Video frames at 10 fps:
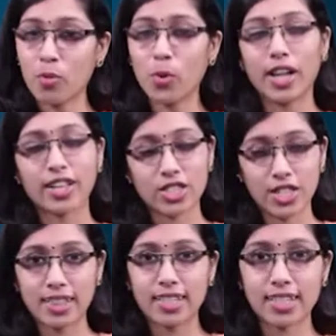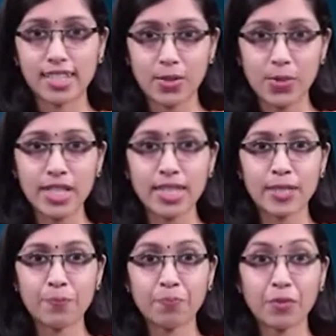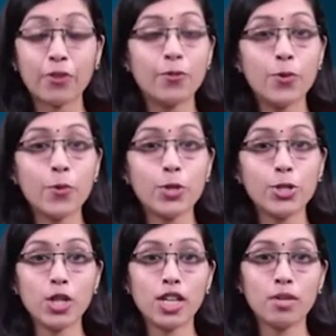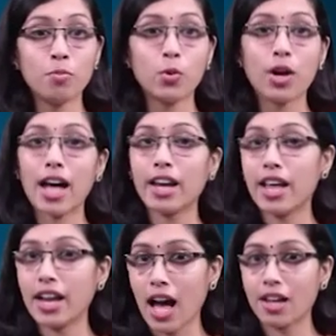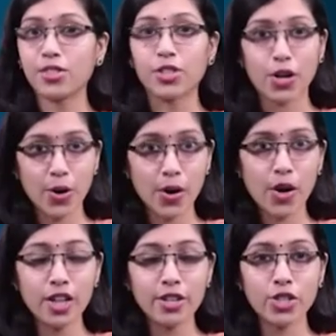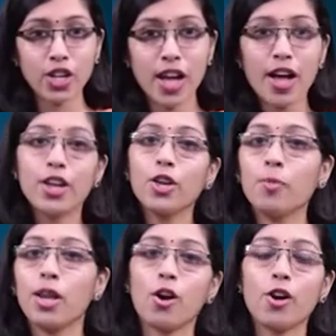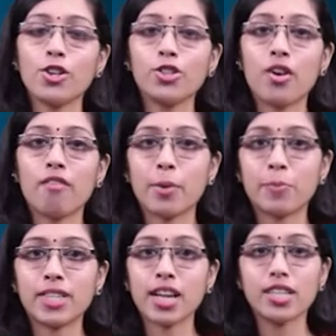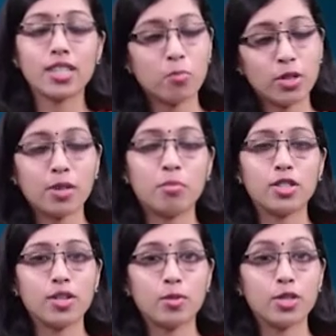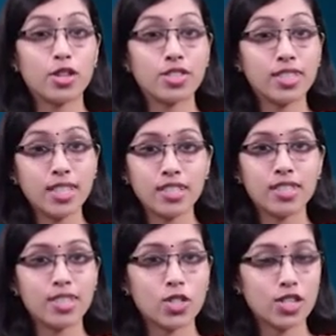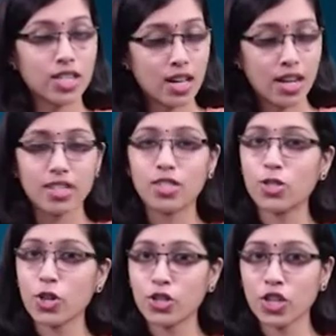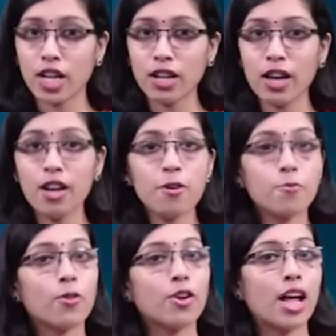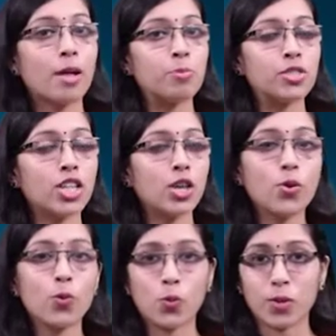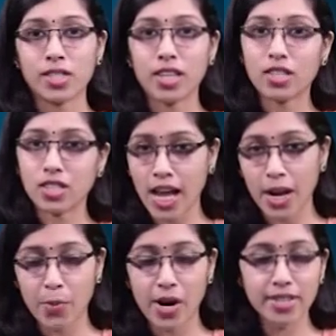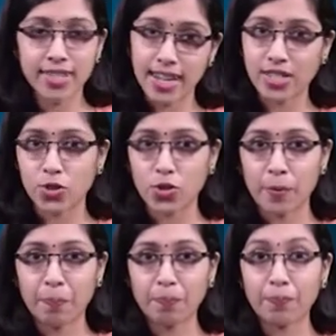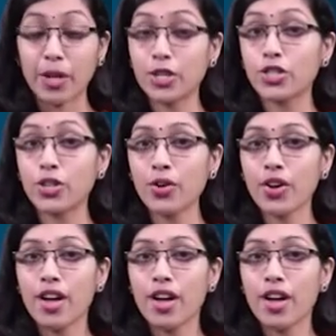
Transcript: more lecture in this series. If you want to learn more and enhance your knowledge, you may log on to our website www.cec.nic.in. for MCQ, quizzes, LORs, etc. Make sure